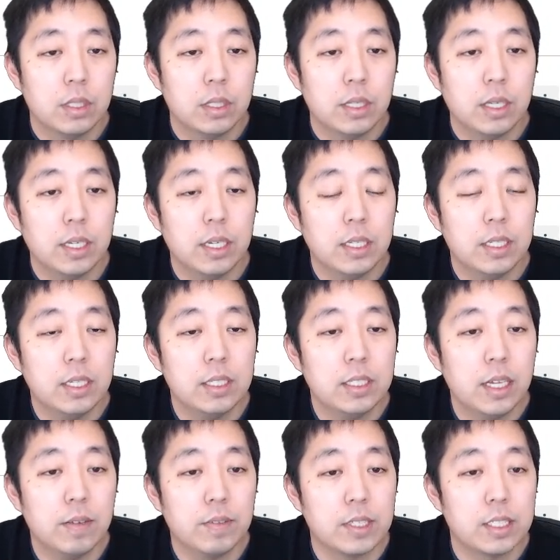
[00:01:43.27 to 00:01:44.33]
And it does
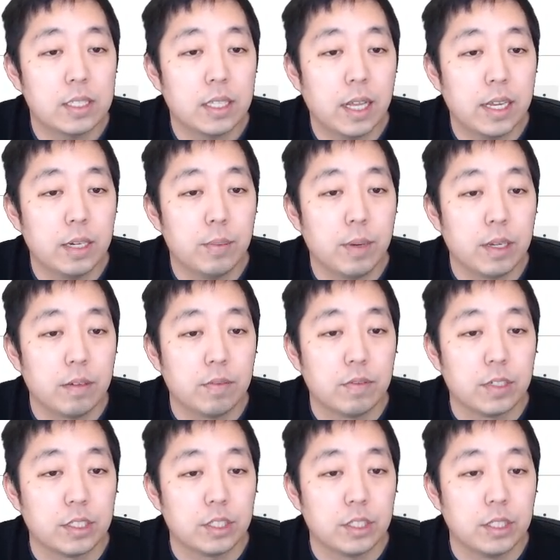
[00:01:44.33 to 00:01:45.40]
have a slight amount of
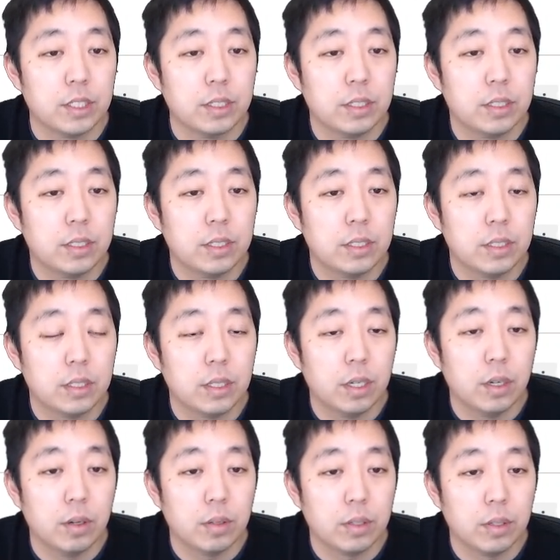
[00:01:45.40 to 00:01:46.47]
friction.
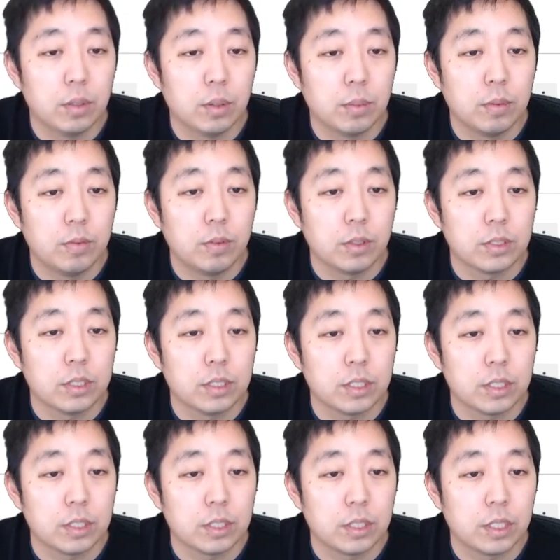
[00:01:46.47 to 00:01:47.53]
Oh, the normal force is
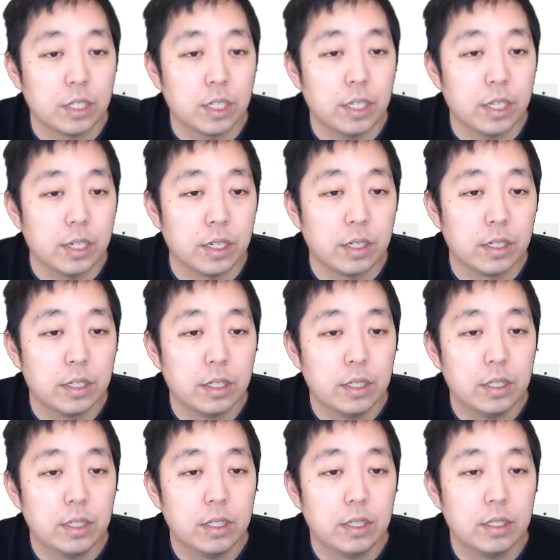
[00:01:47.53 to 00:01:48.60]
exerted here.
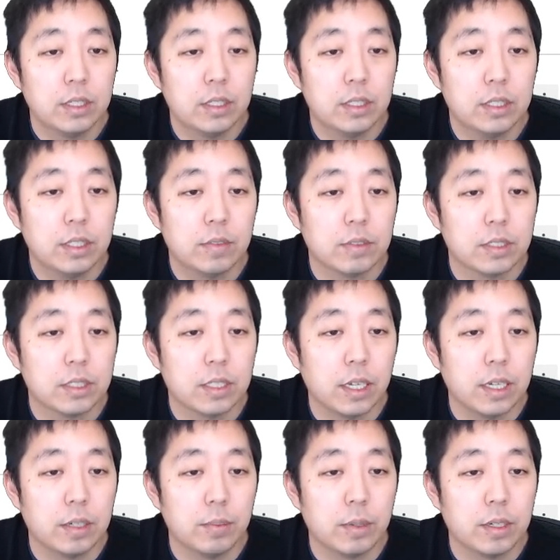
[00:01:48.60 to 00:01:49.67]
It does have a
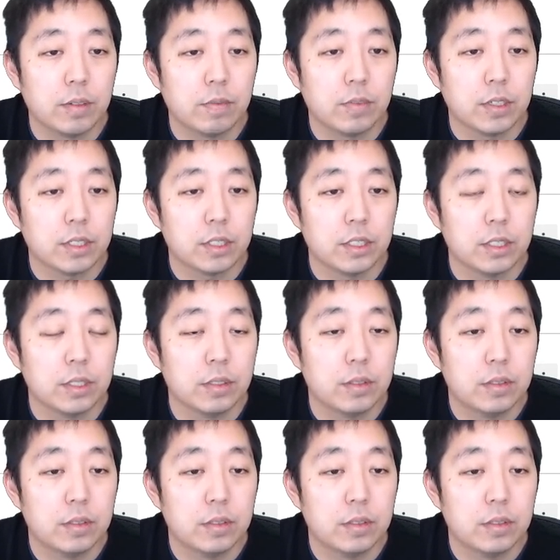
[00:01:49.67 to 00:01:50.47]
slight amount of friction.